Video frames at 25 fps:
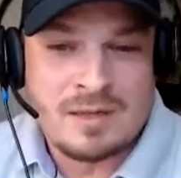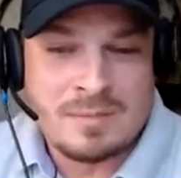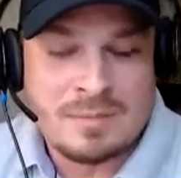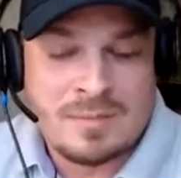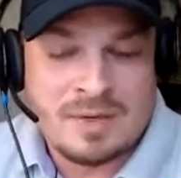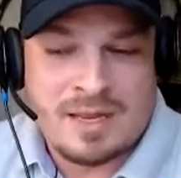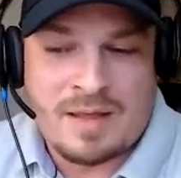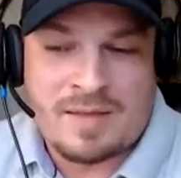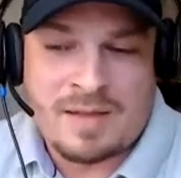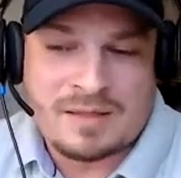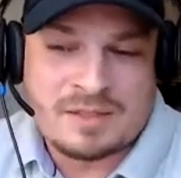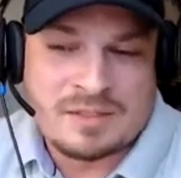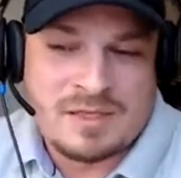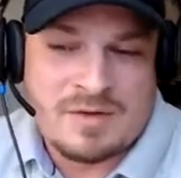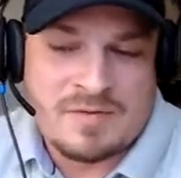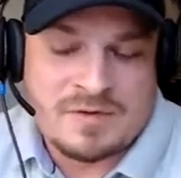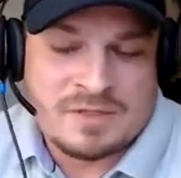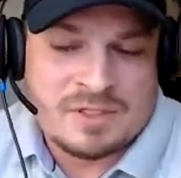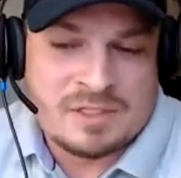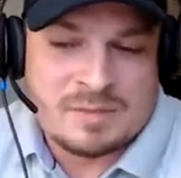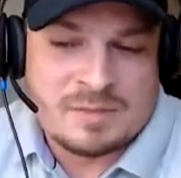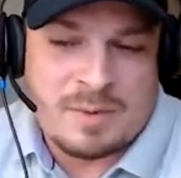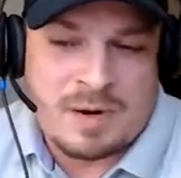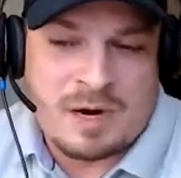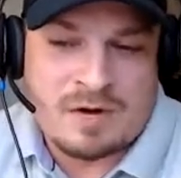But yeah, that stuff is
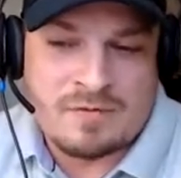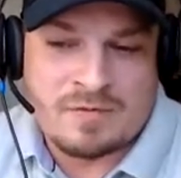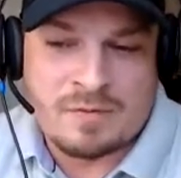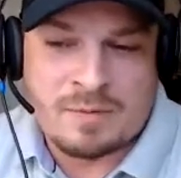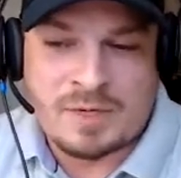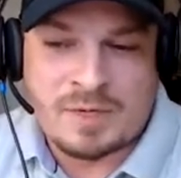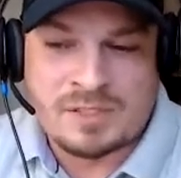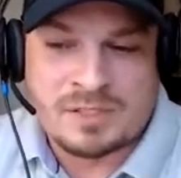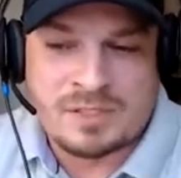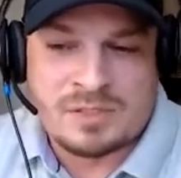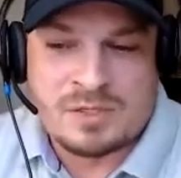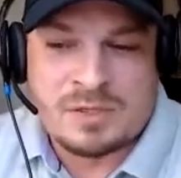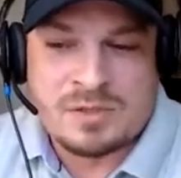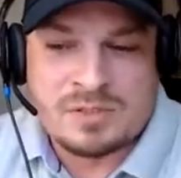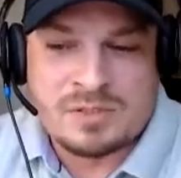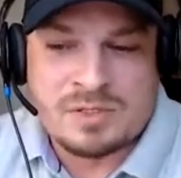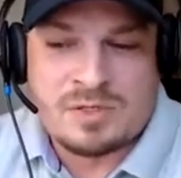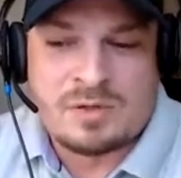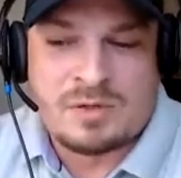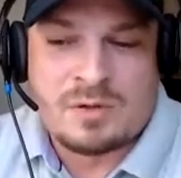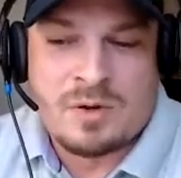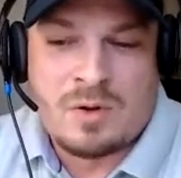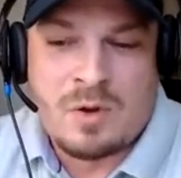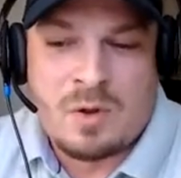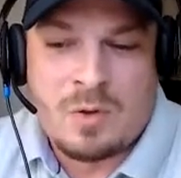just powerful because you're
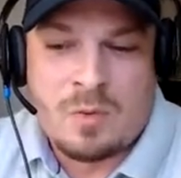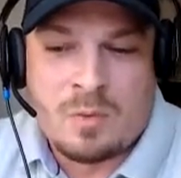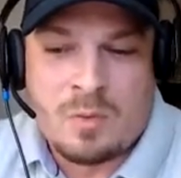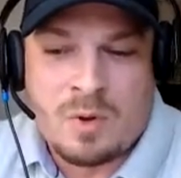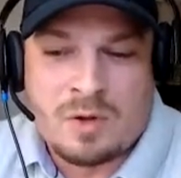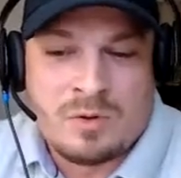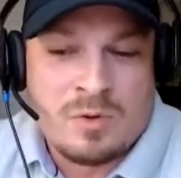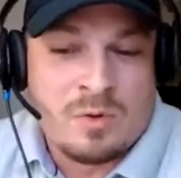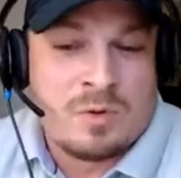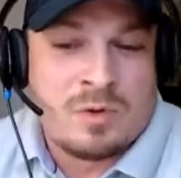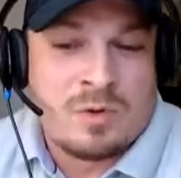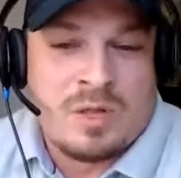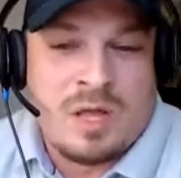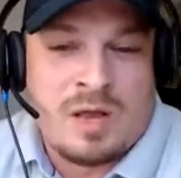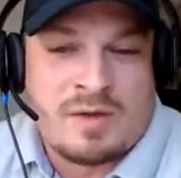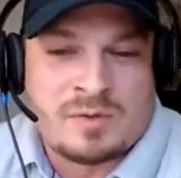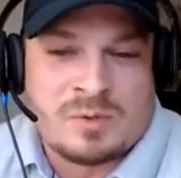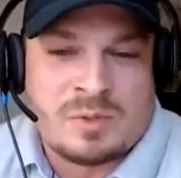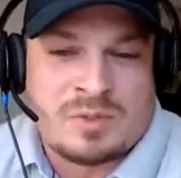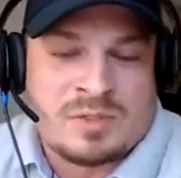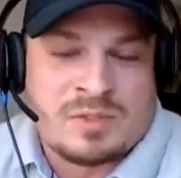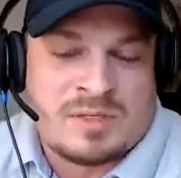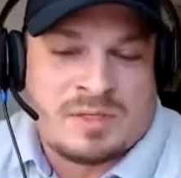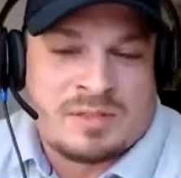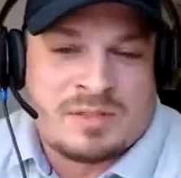using what Google loves,
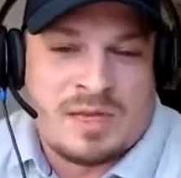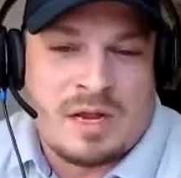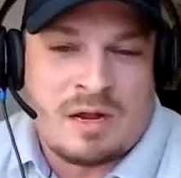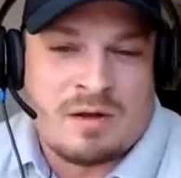which is